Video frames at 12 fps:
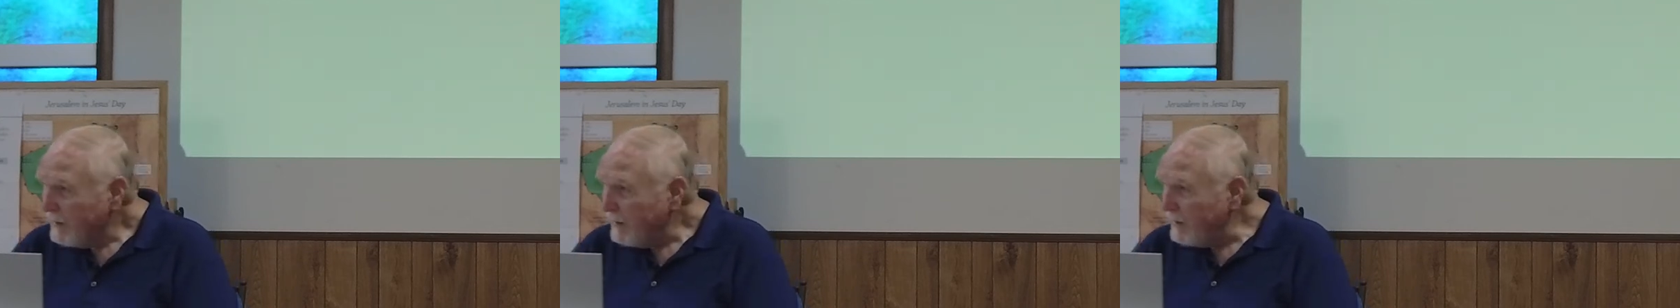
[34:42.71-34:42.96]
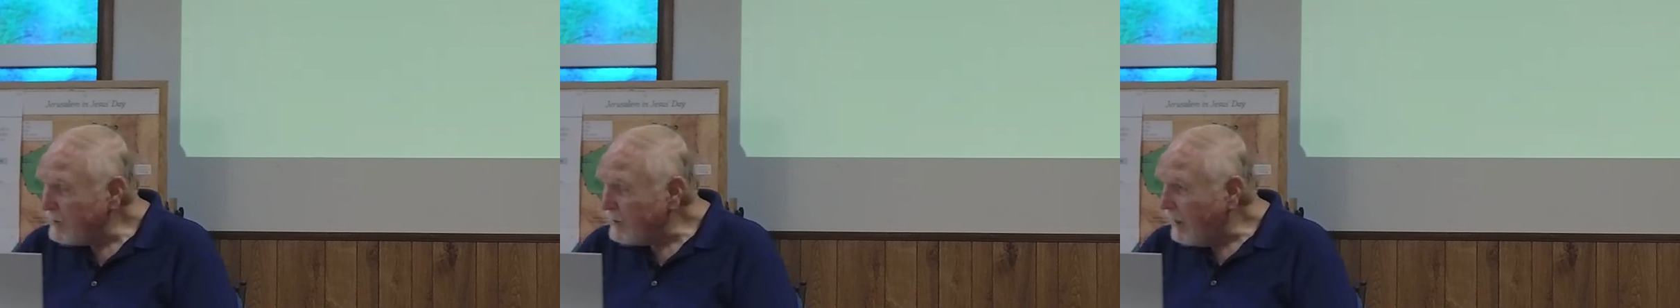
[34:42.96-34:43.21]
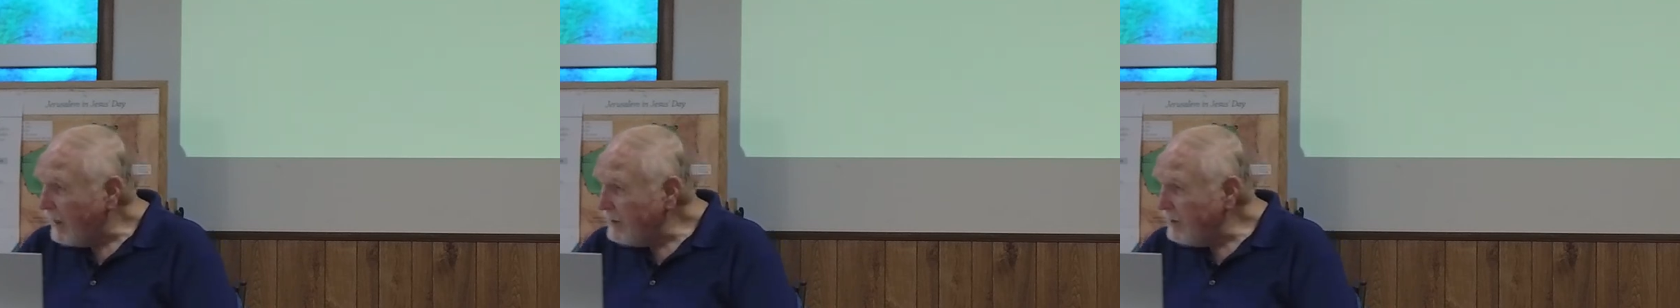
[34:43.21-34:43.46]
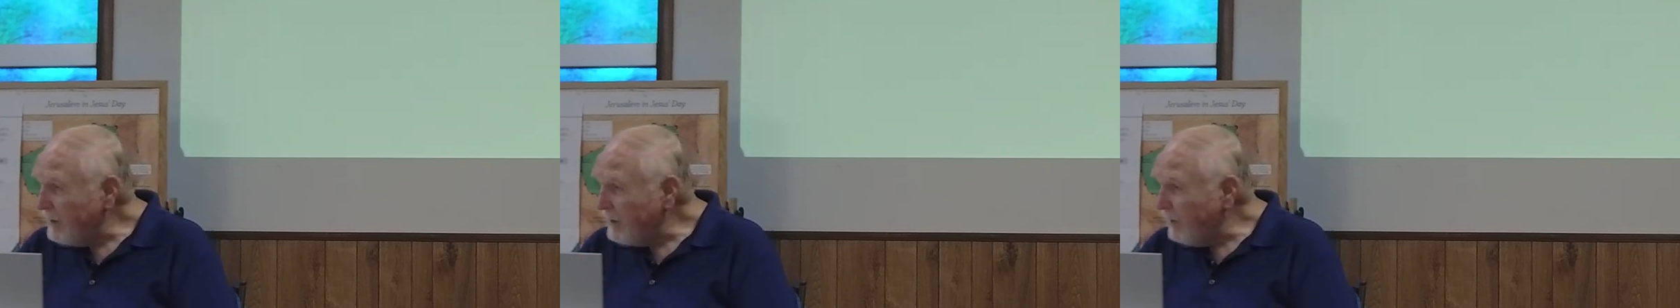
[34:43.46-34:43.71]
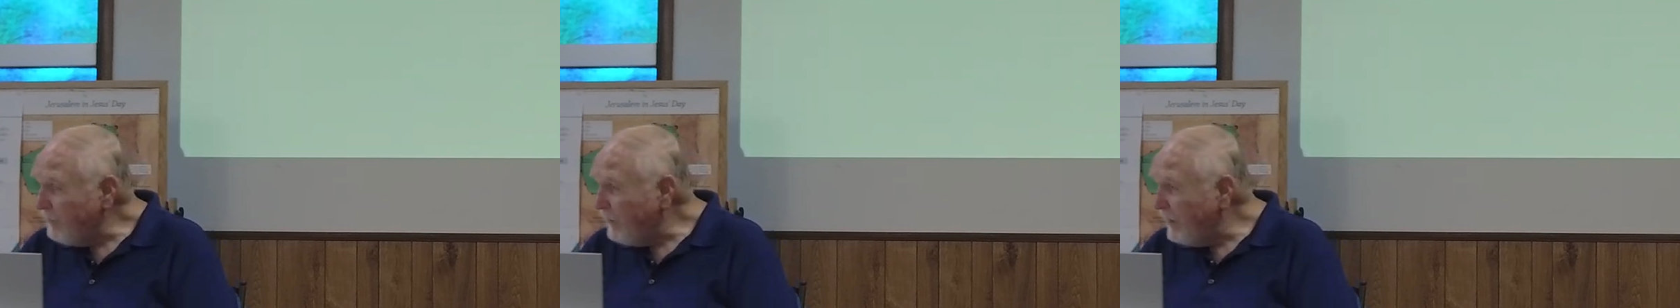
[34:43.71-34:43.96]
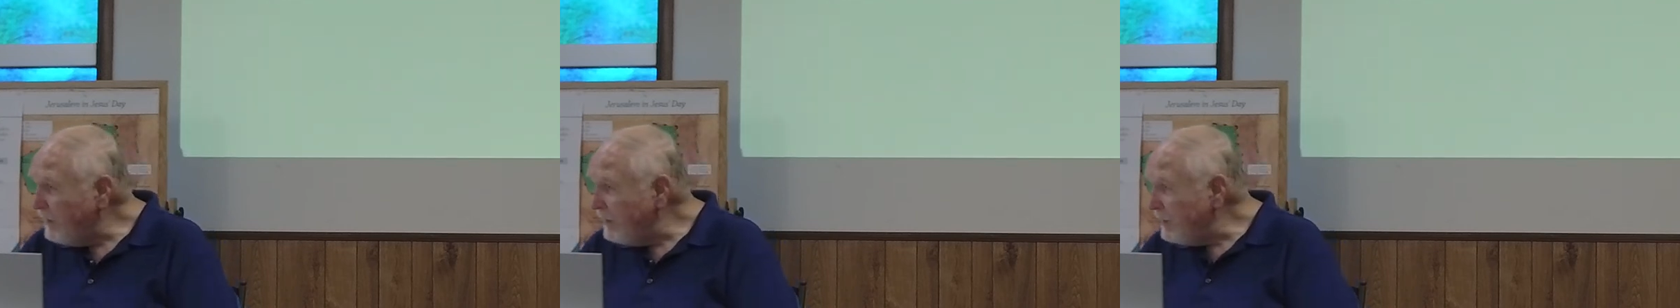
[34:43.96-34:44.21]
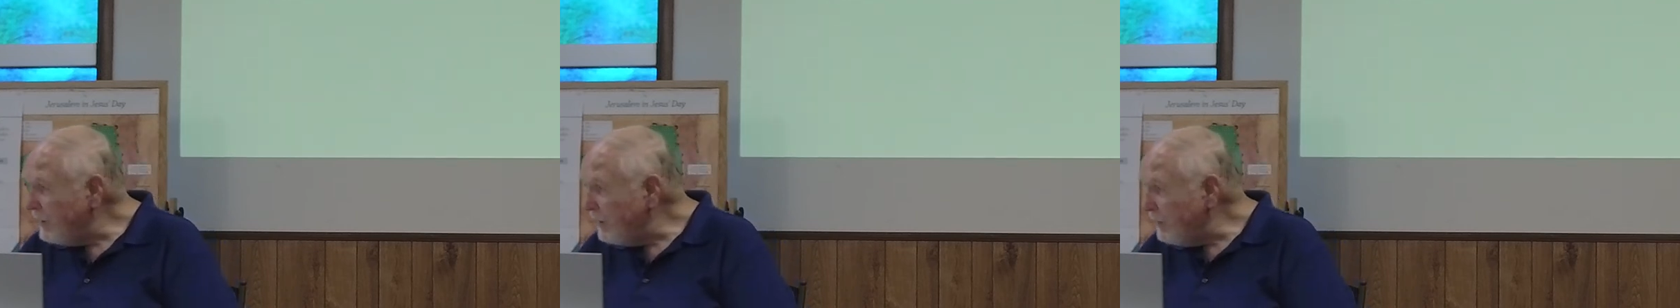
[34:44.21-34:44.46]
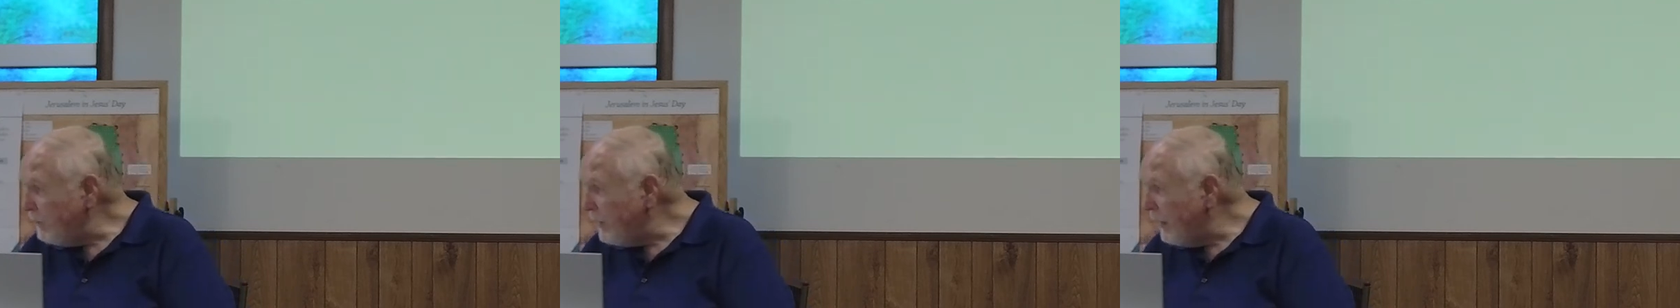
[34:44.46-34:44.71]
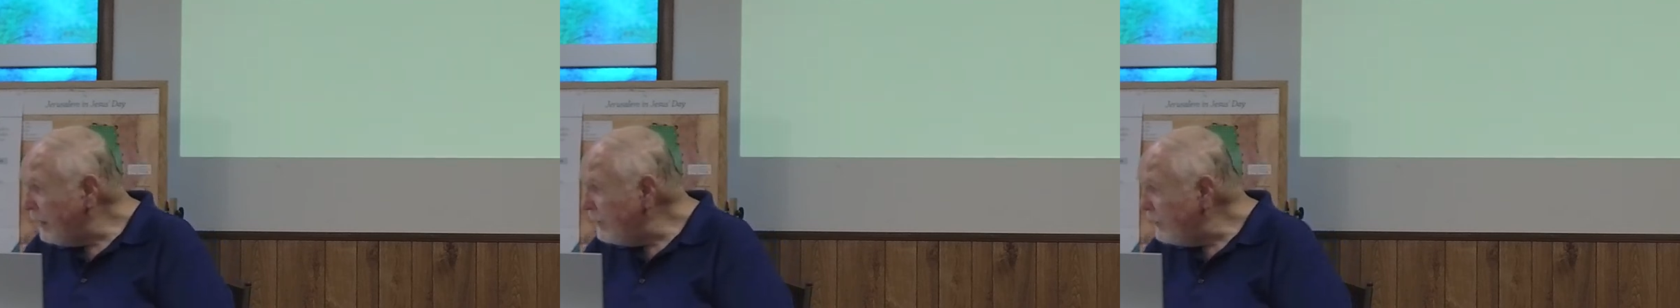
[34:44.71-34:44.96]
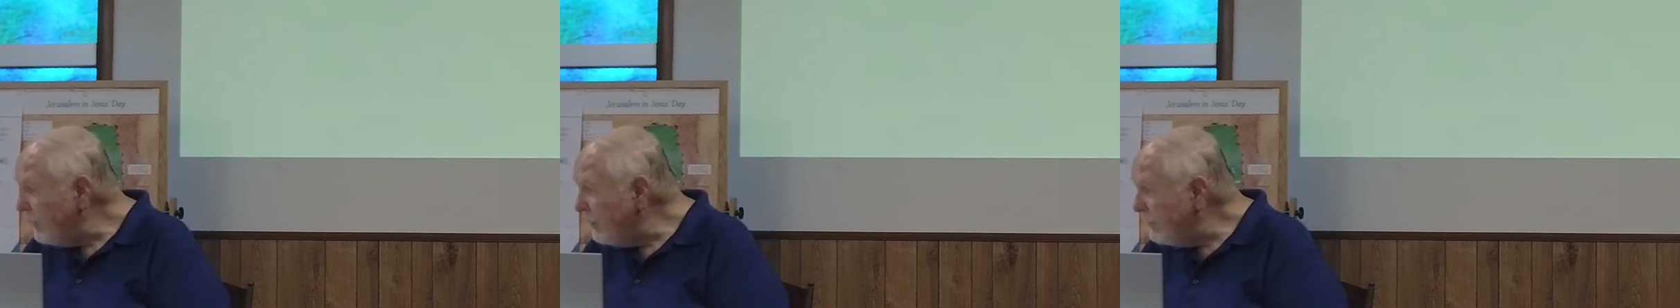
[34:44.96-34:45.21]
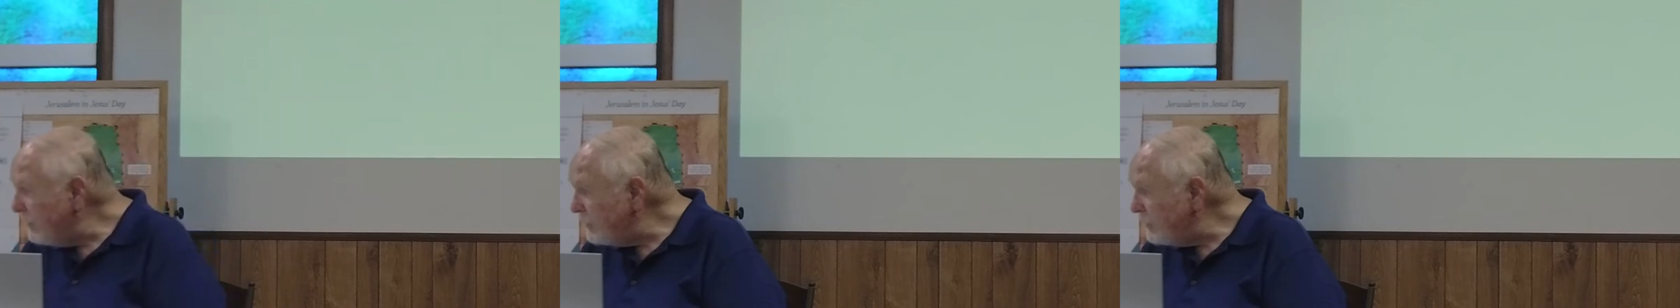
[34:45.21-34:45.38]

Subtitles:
He said, I think they finally kicked me out of there, he